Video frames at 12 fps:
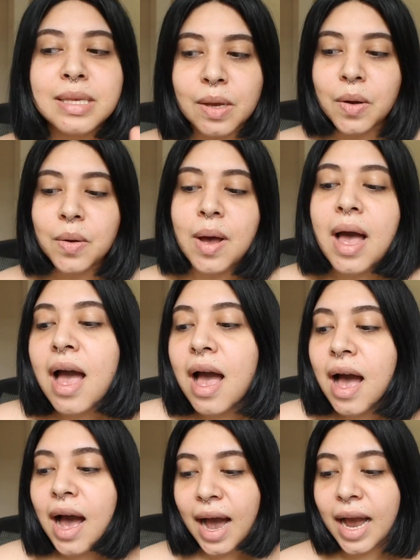So
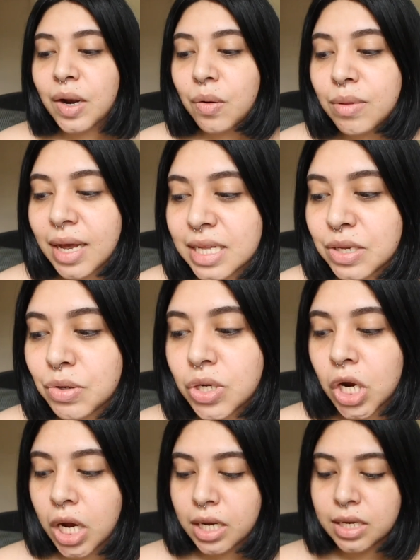I don't like to
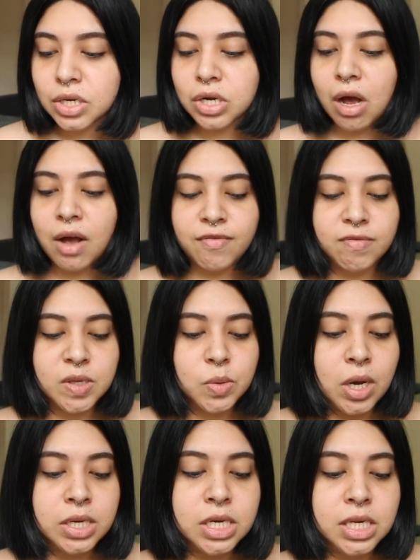judge off of
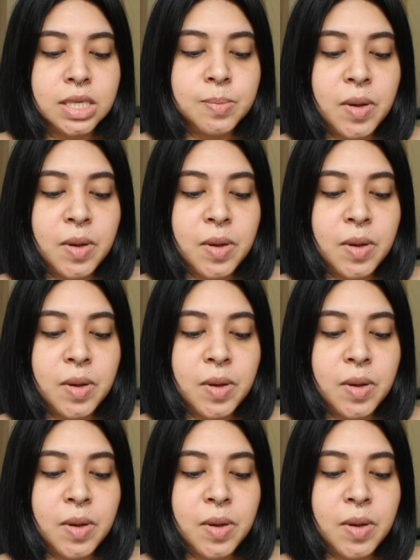swatches,